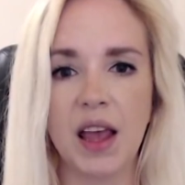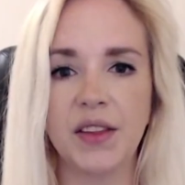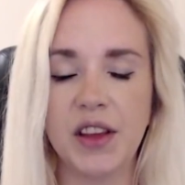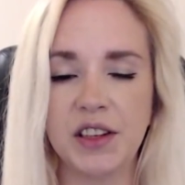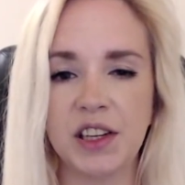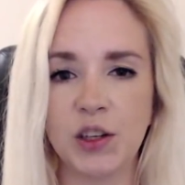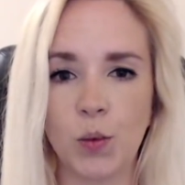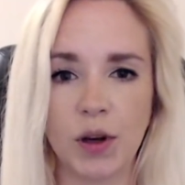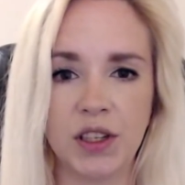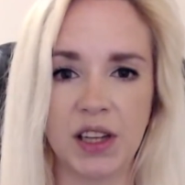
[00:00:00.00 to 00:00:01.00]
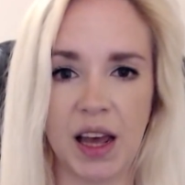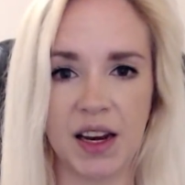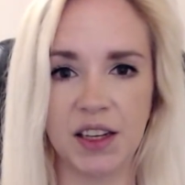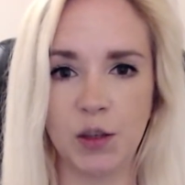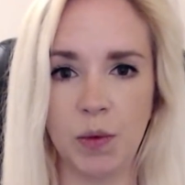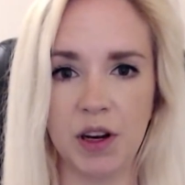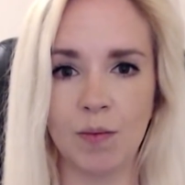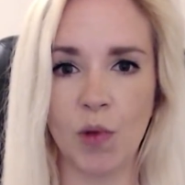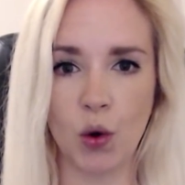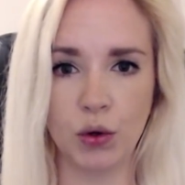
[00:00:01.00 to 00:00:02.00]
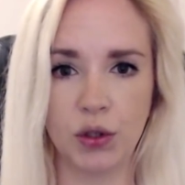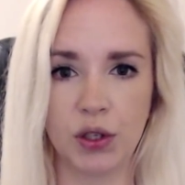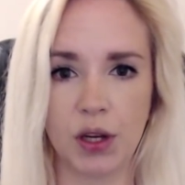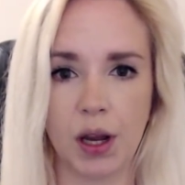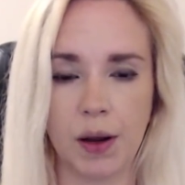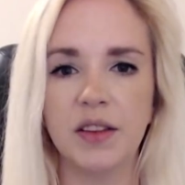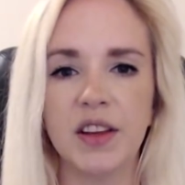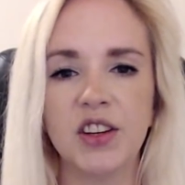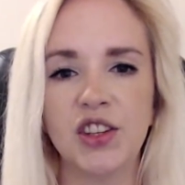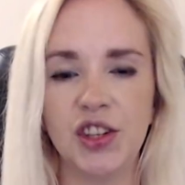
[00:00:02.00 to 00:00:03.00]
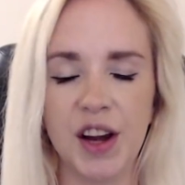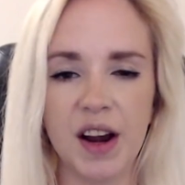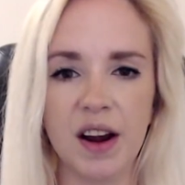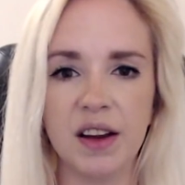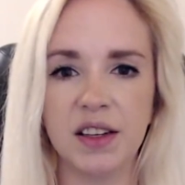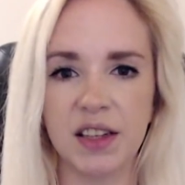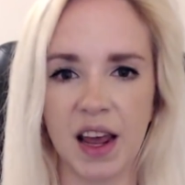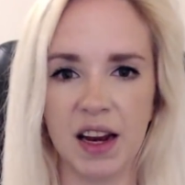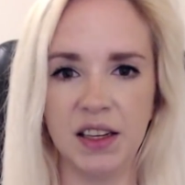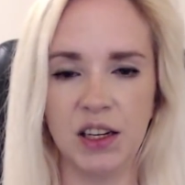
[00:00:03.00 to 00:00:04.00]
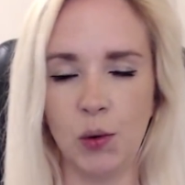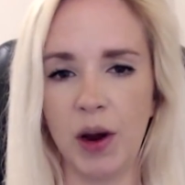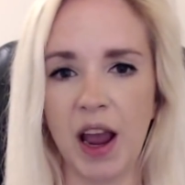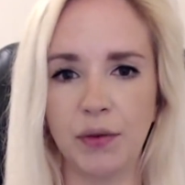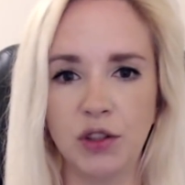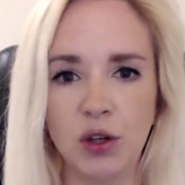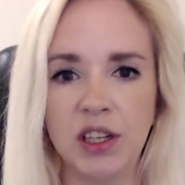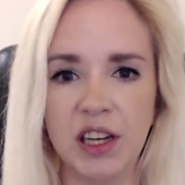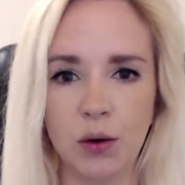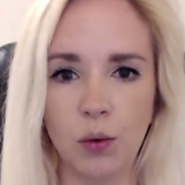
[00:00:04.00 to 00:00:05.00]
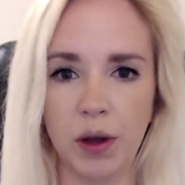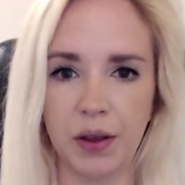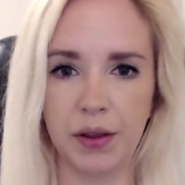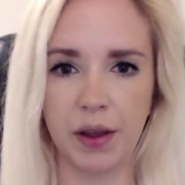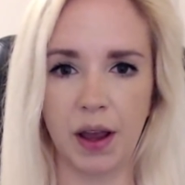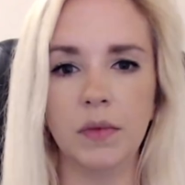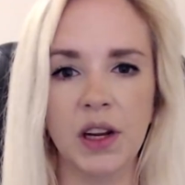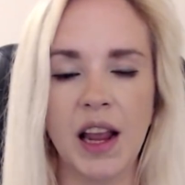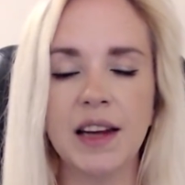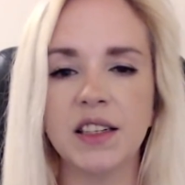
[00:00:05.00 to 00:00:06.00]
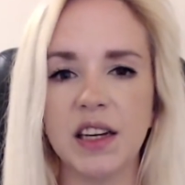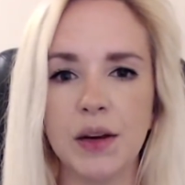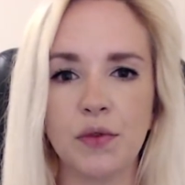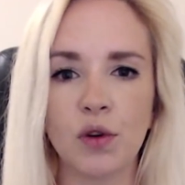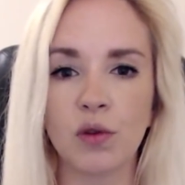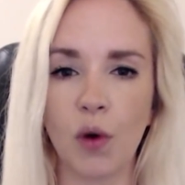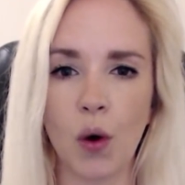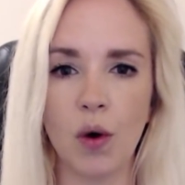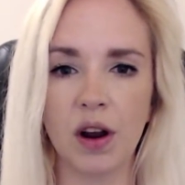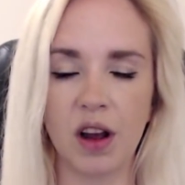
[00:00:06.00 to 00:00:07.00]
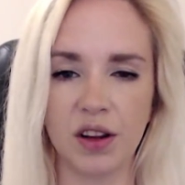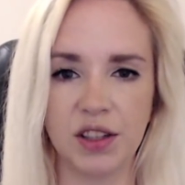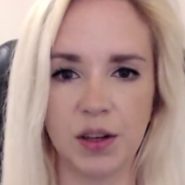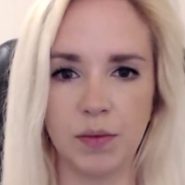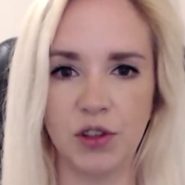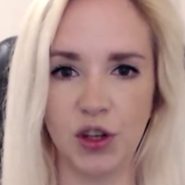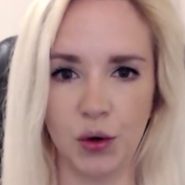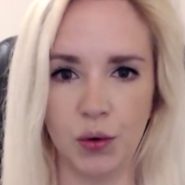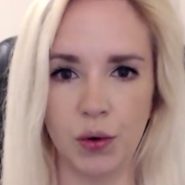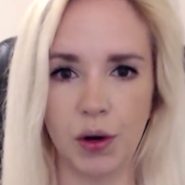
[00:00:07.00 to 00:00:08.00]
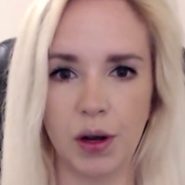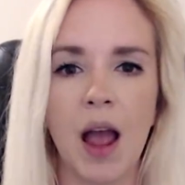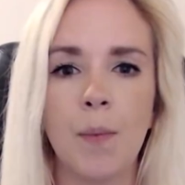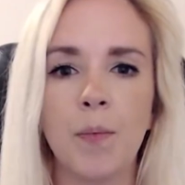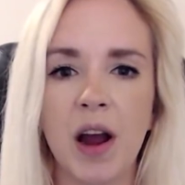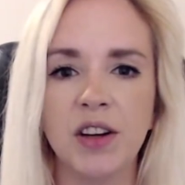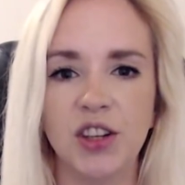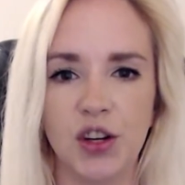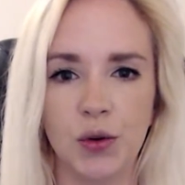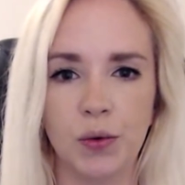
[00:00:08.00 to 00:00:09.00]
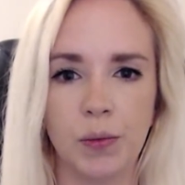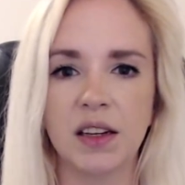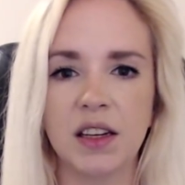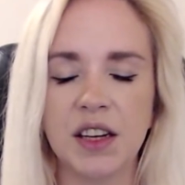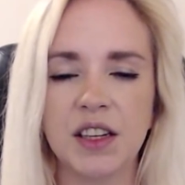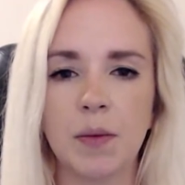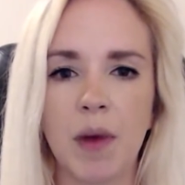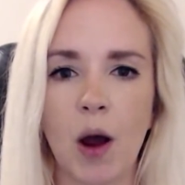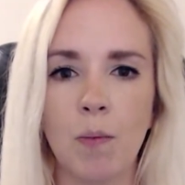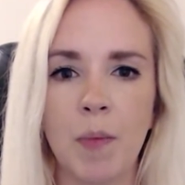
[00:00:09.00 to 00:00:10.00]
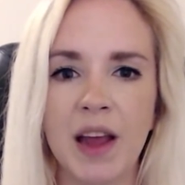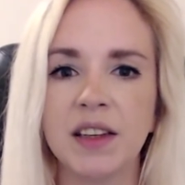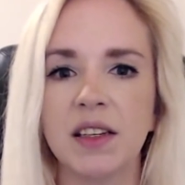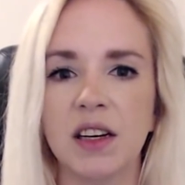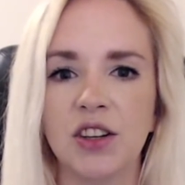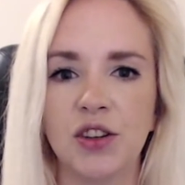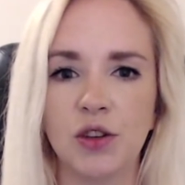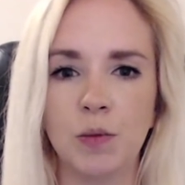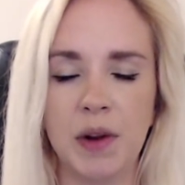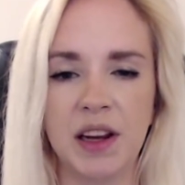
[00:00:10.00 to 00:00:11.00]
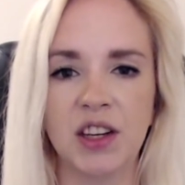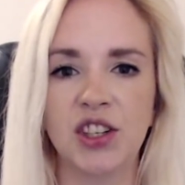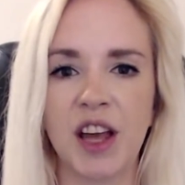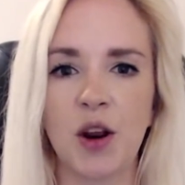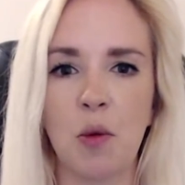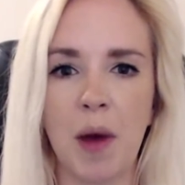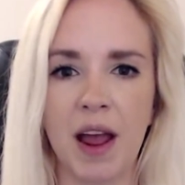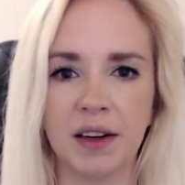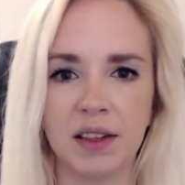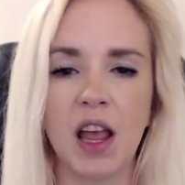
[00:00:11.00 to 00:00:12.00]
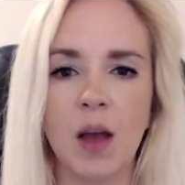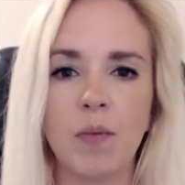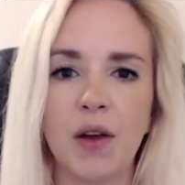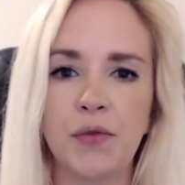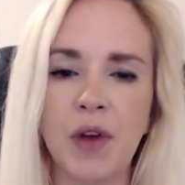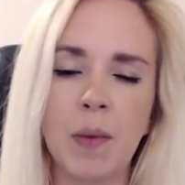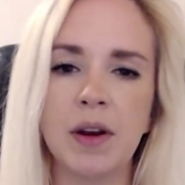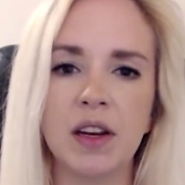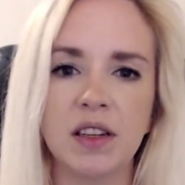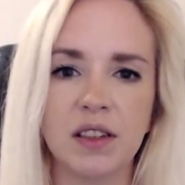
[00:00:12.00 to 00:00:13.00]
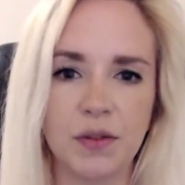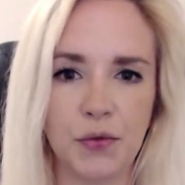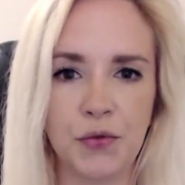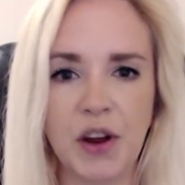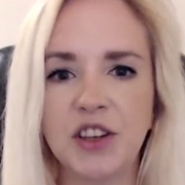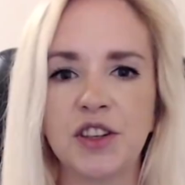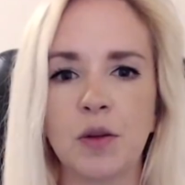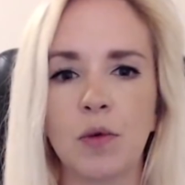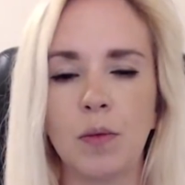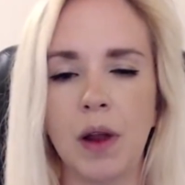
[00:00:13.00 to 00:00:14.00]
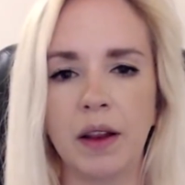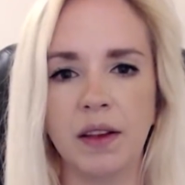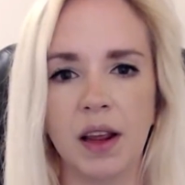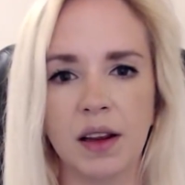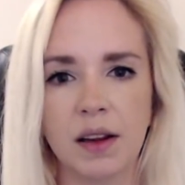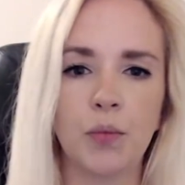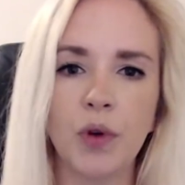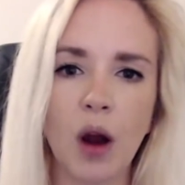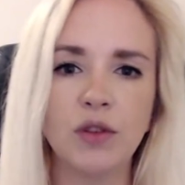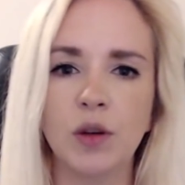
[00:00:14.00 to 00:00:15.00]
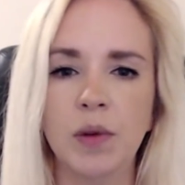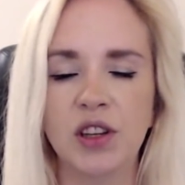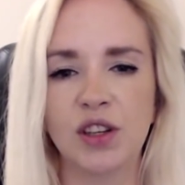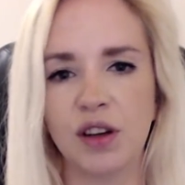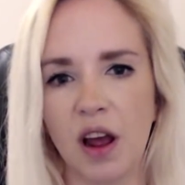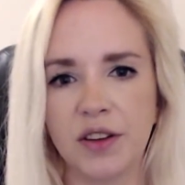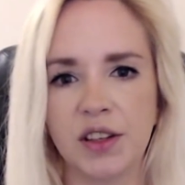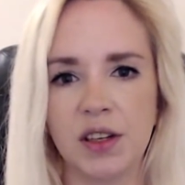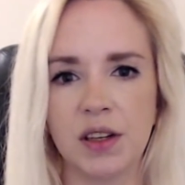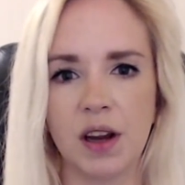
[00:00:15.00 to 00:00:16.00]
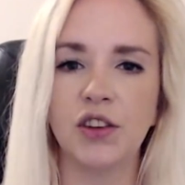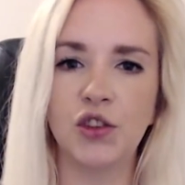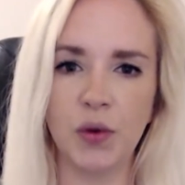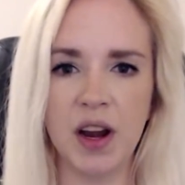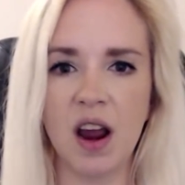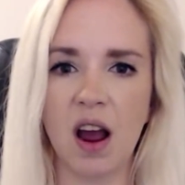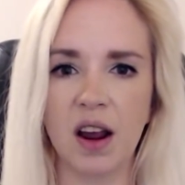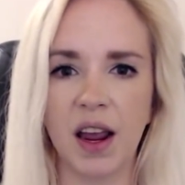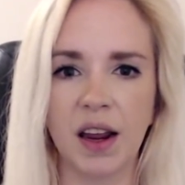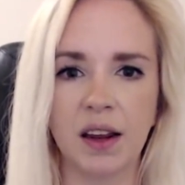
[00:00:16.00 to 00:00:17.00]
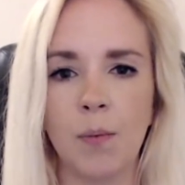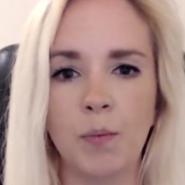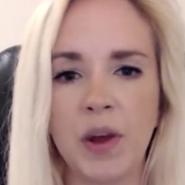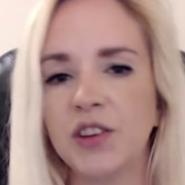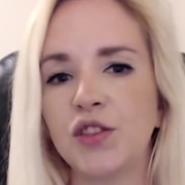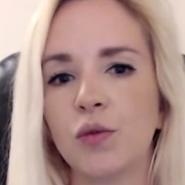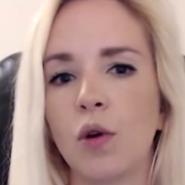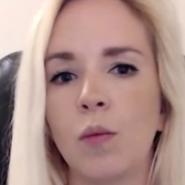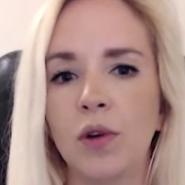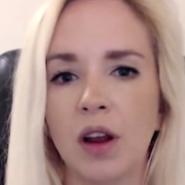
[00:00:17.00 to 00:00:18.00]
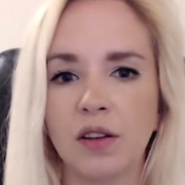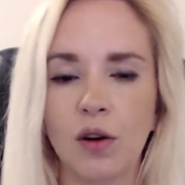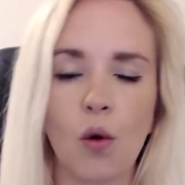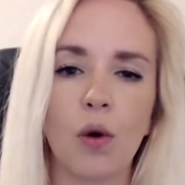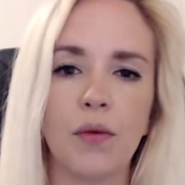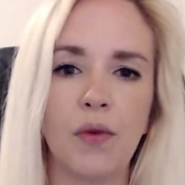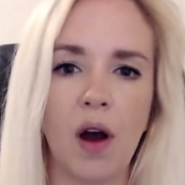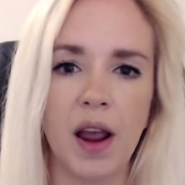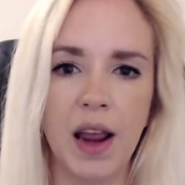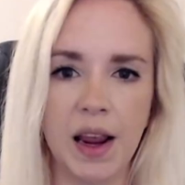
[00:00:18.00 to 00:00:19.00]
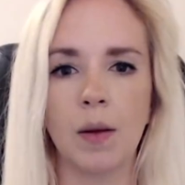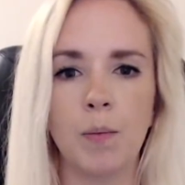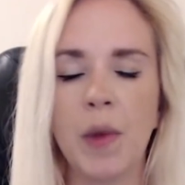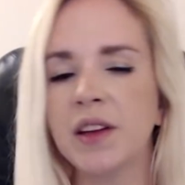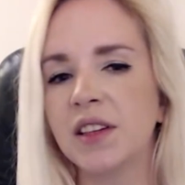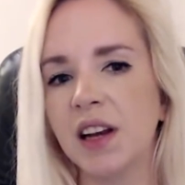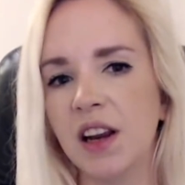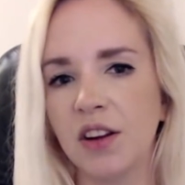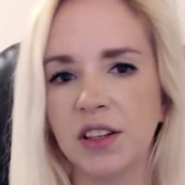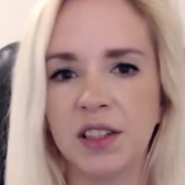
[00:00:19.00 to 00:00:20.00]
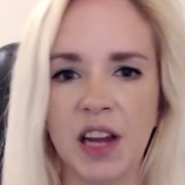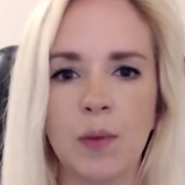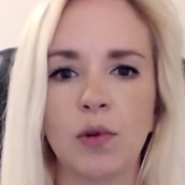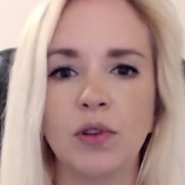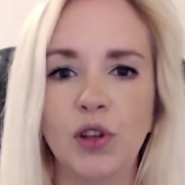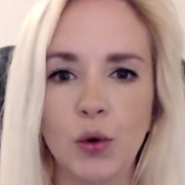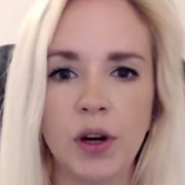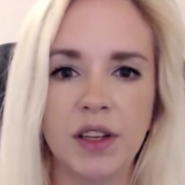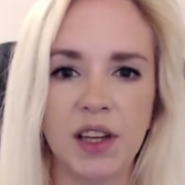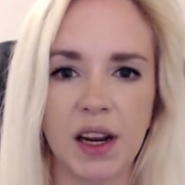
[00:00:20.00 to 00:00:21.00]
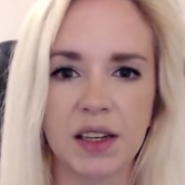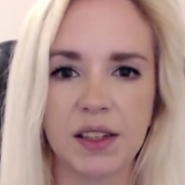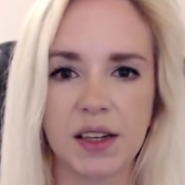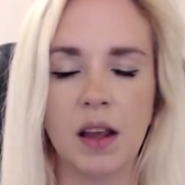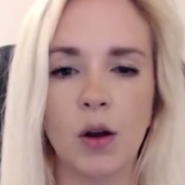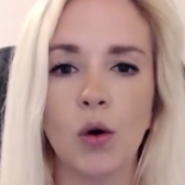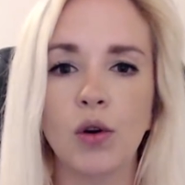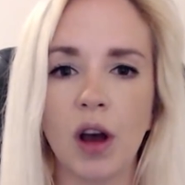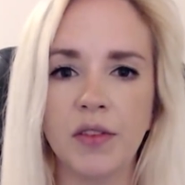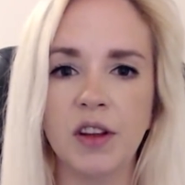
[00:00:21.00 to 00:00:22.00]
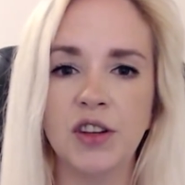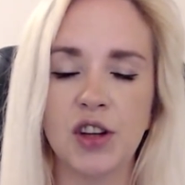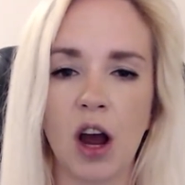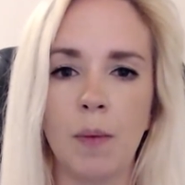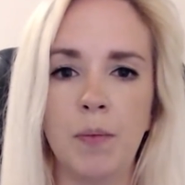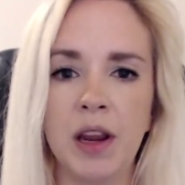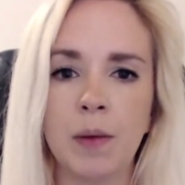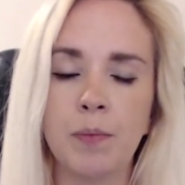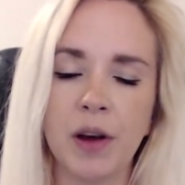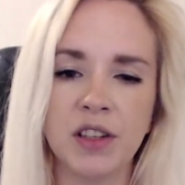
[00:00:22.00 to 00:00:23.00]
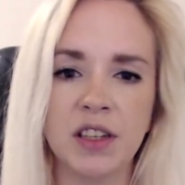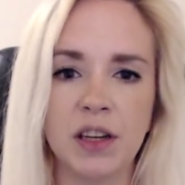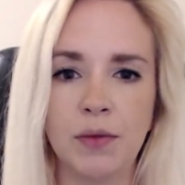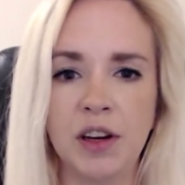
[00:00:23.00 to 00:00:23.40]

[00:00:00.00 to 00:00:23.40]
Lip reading: This is what saddens me the most. This sheer insanity we have to deal with and even grow accustomed to. Mind you, this is about men's issues being shadow banned by feminists, vegetable blending, proud to be sluts, tree hugging, menstrual blood glorifying, mentally unstable lunatics who got the job being positively